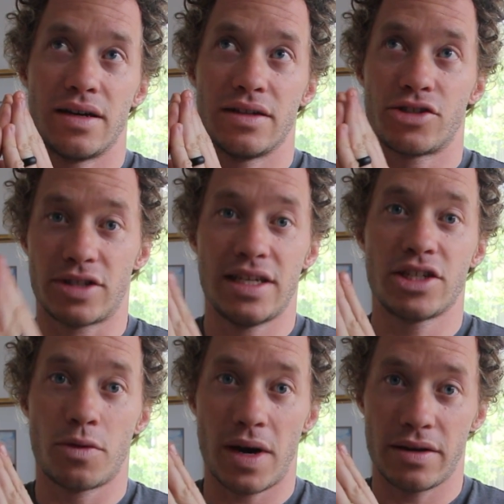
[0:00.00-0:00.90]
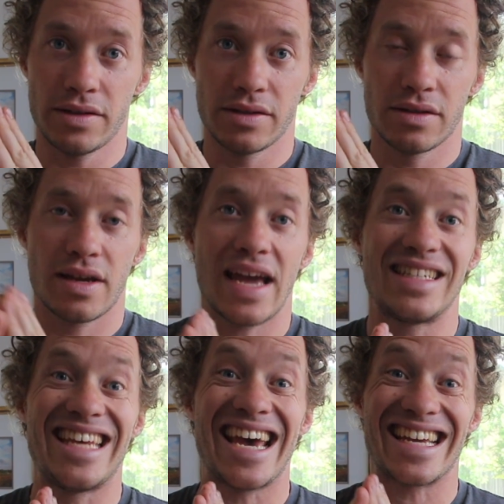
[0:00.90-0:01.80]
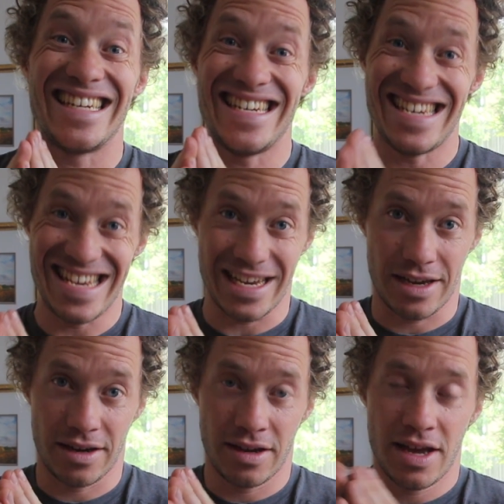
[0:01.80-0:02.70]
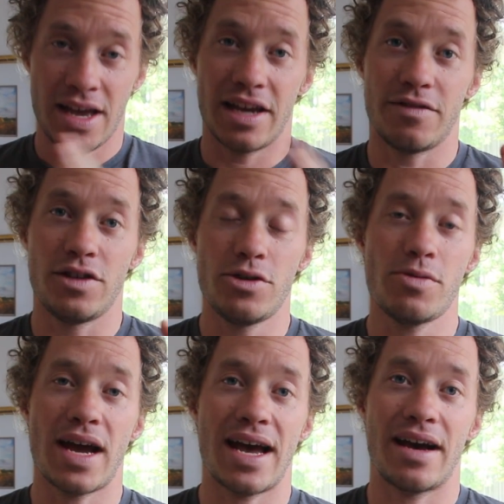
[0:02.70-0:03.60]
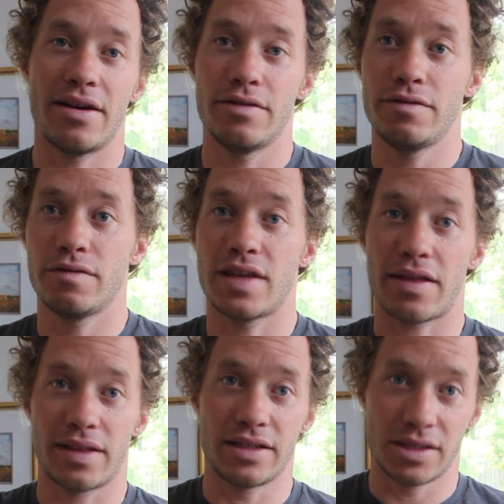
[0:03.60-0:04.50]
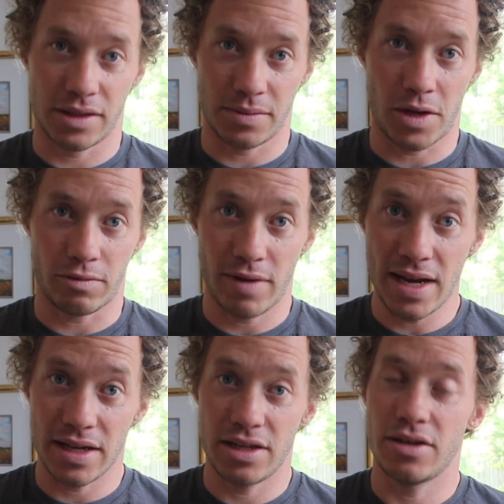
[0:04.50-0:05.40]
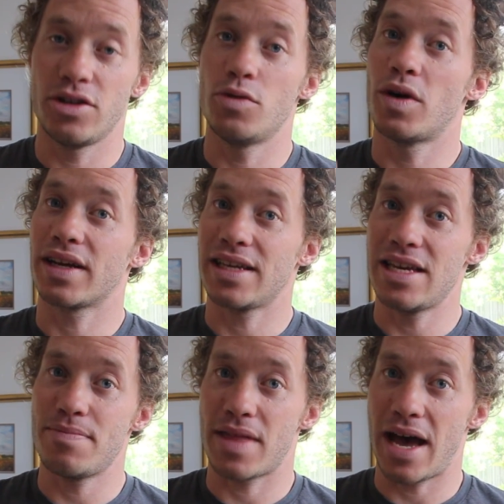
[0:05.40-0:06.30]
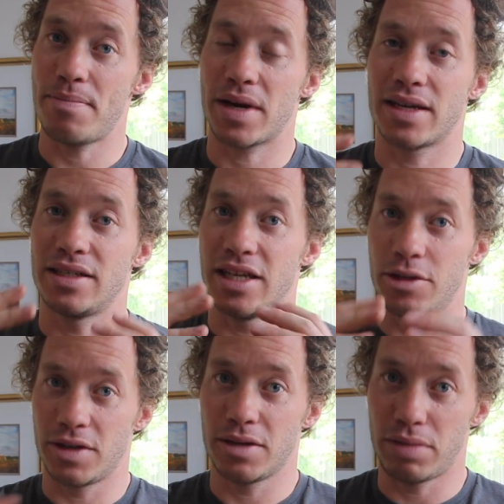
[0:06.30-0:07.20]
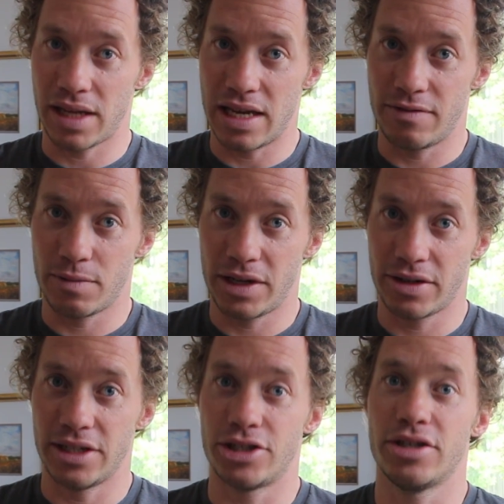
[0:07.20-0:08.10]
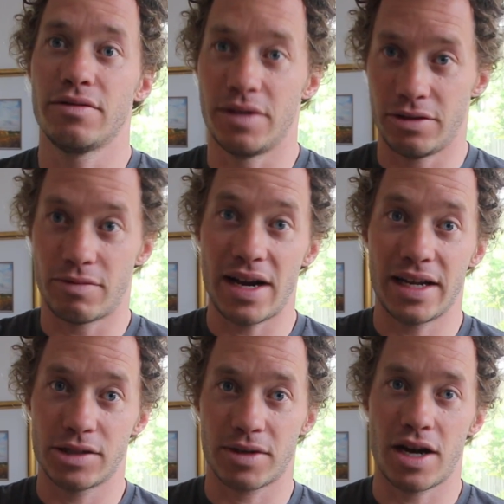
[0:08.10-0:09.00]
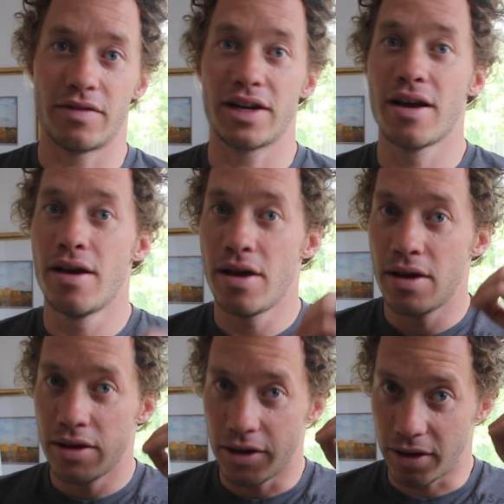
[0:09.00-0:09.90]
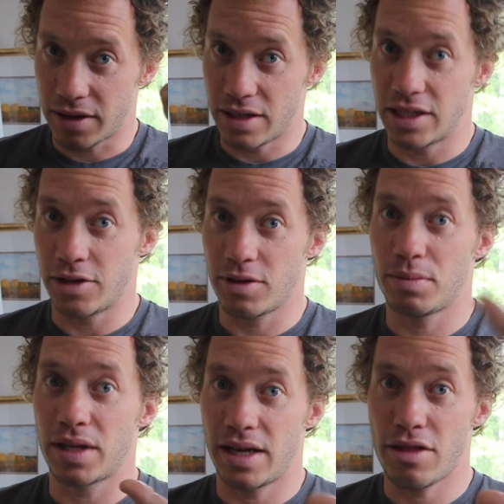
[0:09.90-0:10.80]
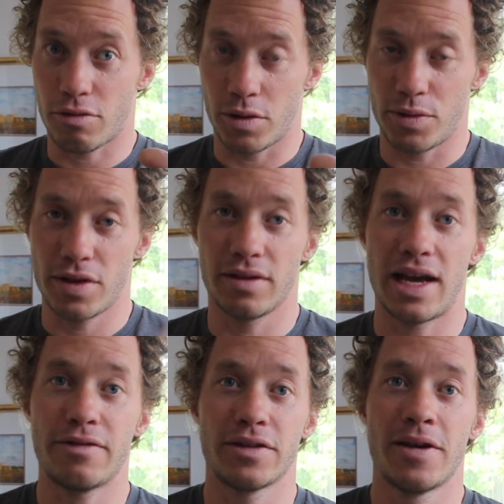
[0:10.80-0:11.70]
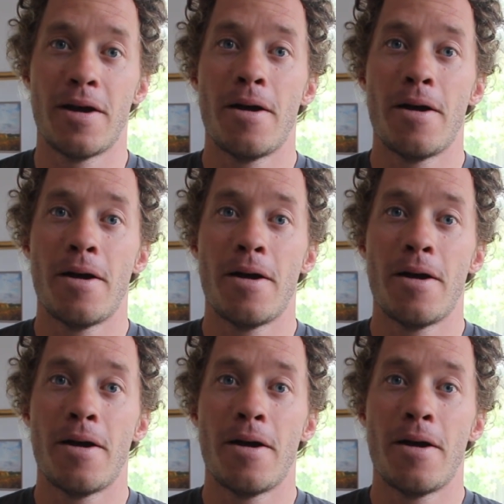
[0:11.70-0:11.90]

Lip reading: strategic awareness, and technique. And if you have the athleticism already, you want to keep that by continuing to play even when you're injured, with your right hand's recovering. You're continuing to play, throwing with your left.